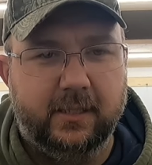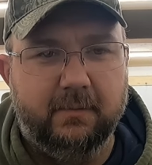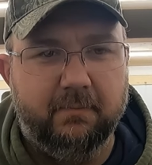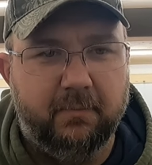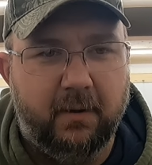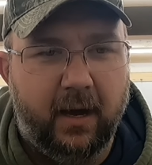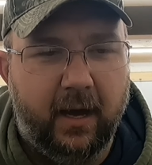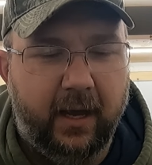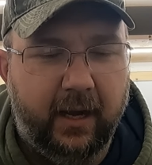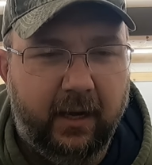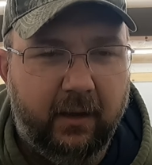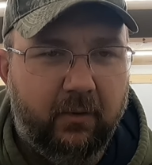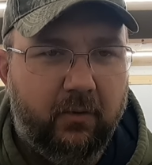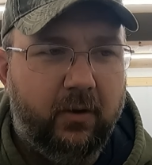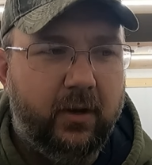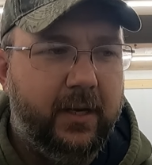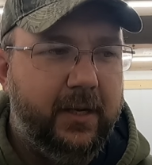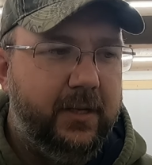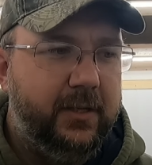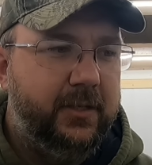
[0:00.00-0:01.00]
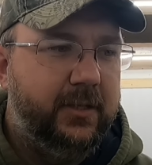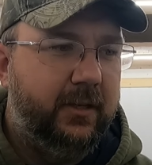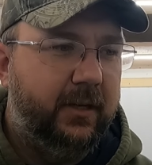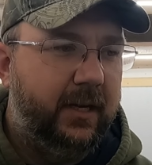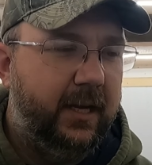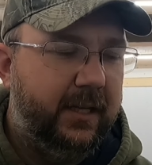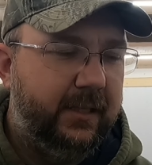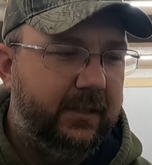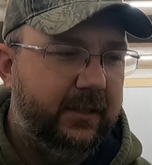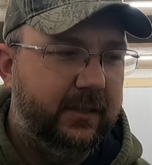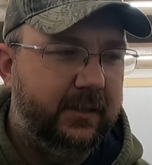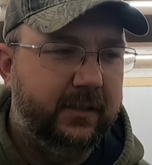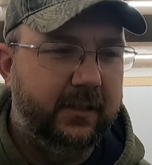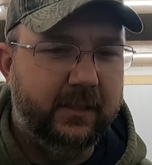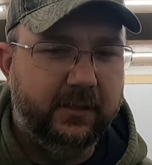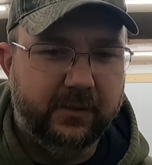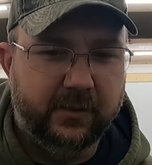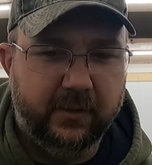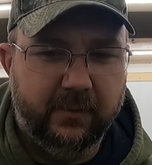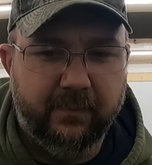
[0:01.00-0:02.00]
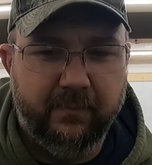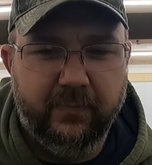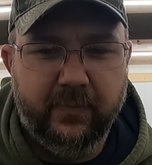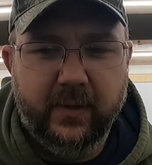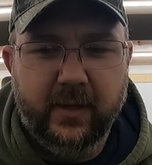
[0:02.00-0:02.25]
of buying it. I want to use your guys' system.